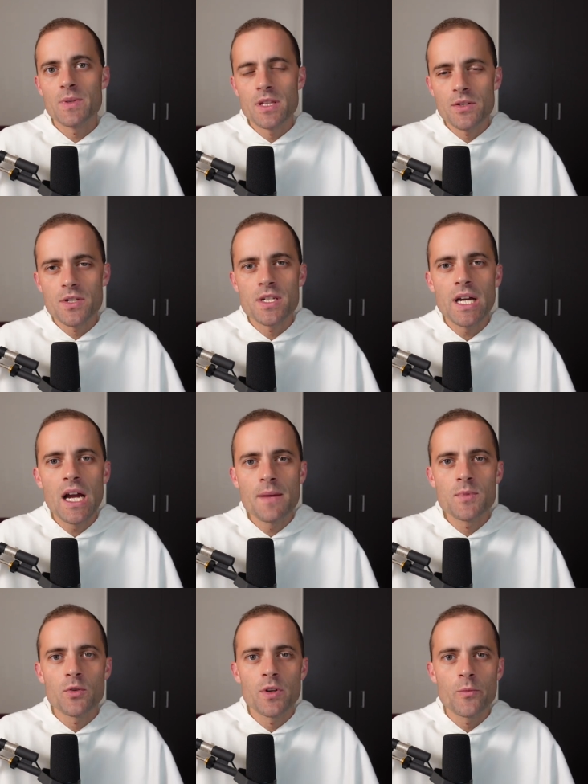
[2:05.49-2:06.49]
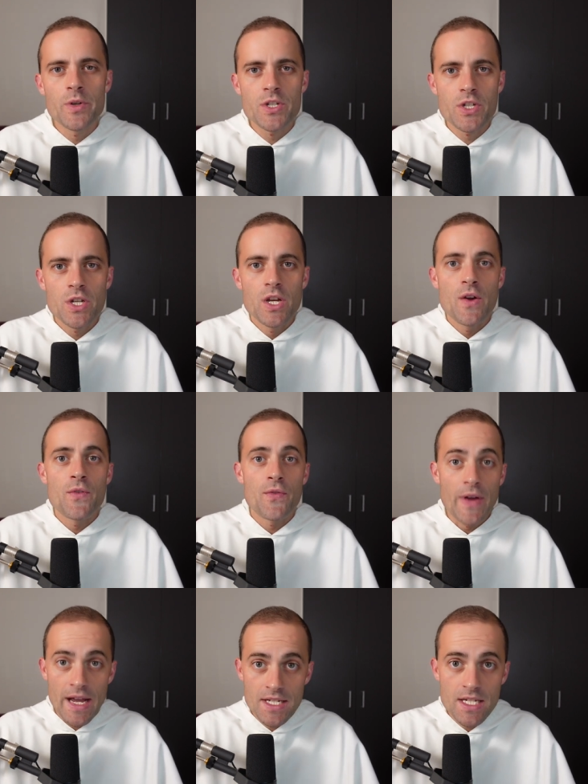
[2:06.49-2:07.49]
But there's a time during which
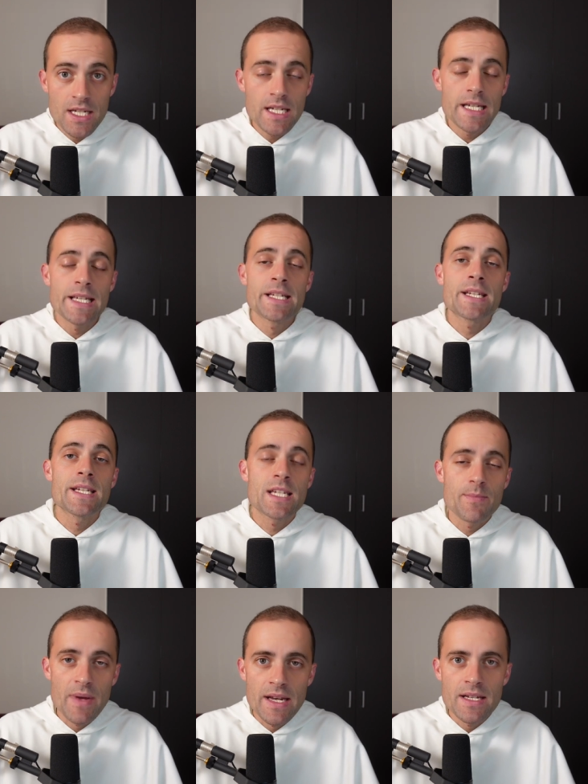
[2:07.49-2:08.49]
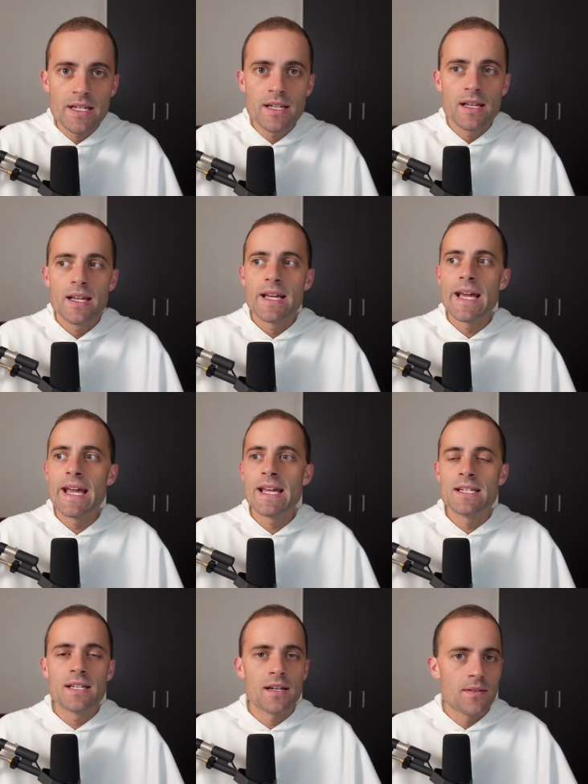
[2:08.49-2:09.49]
fasting is suspended,
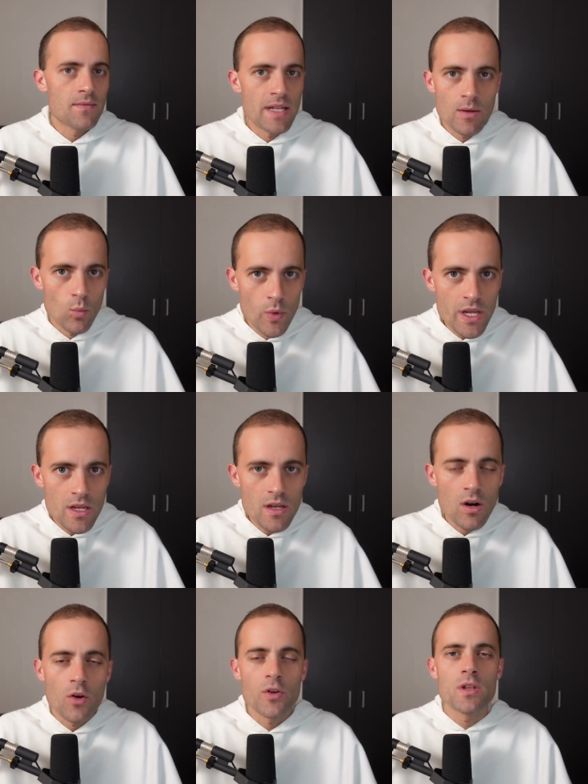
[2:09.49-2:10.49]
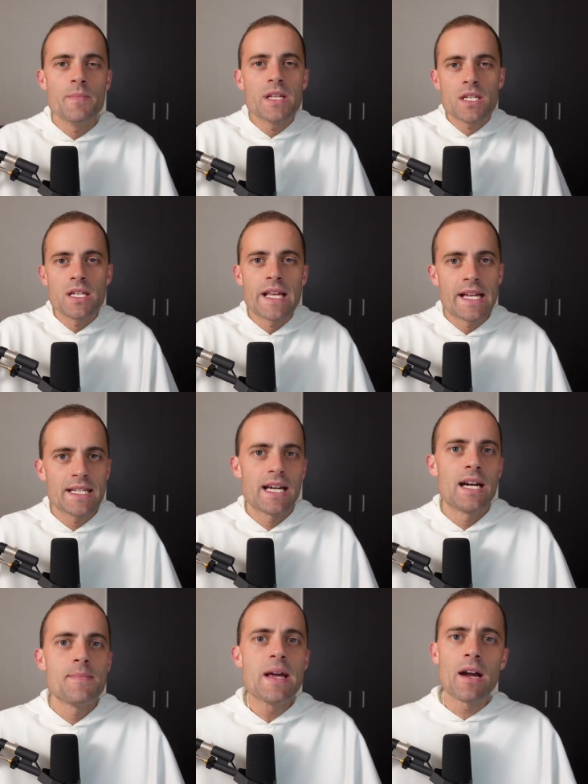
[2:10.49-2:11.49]
and uh, that we are in the midst of that
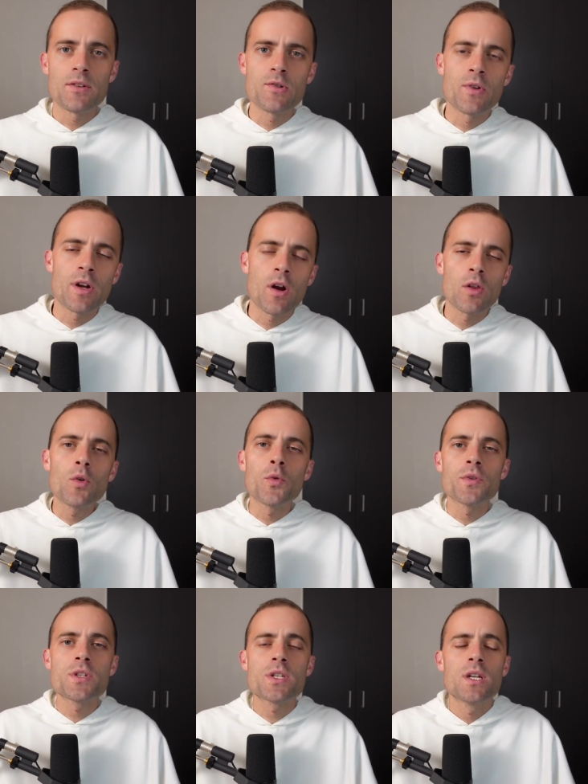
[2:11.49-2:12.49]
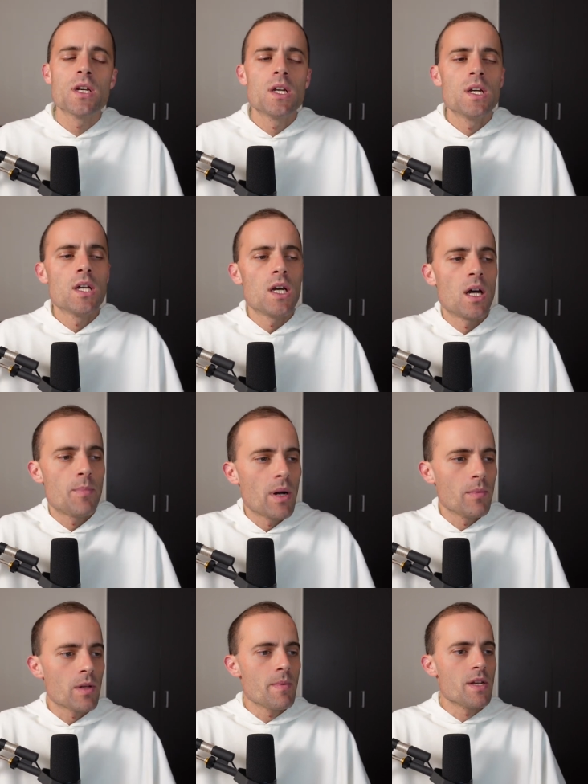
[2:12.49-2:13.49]
time now during our Lord's uh,
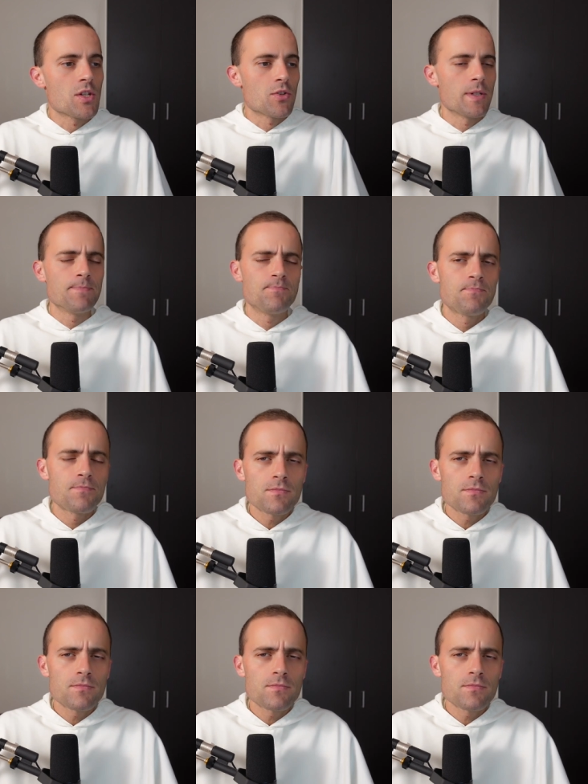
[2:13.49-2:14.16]
public ministry.